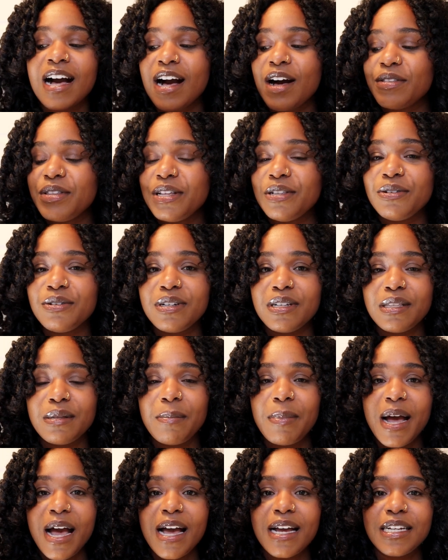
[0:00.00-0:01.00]
how they look in the
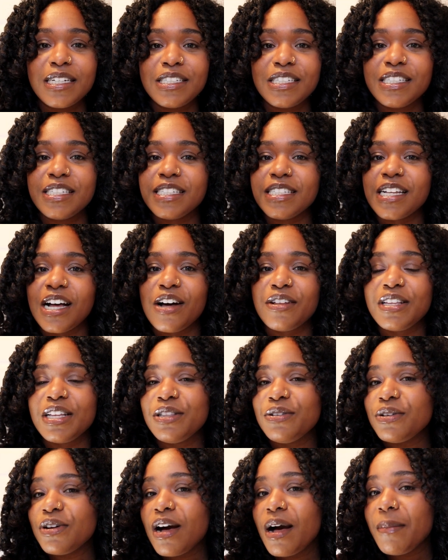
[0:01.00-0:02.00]
packages, how they
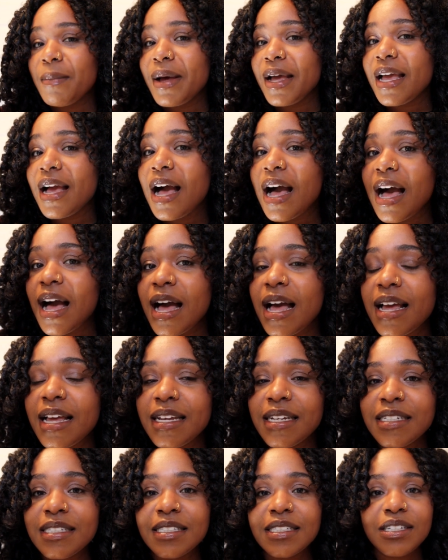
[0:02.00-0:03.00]
look on my
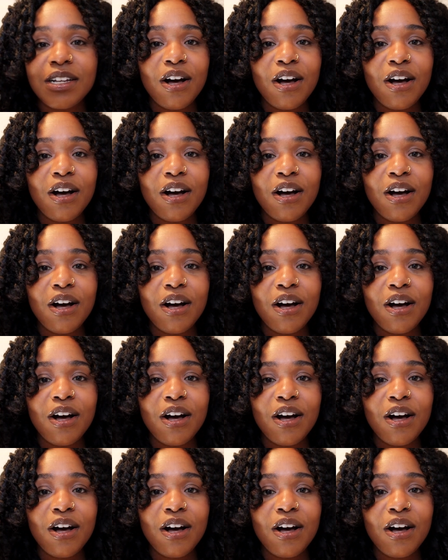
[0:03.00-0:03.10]
eyes,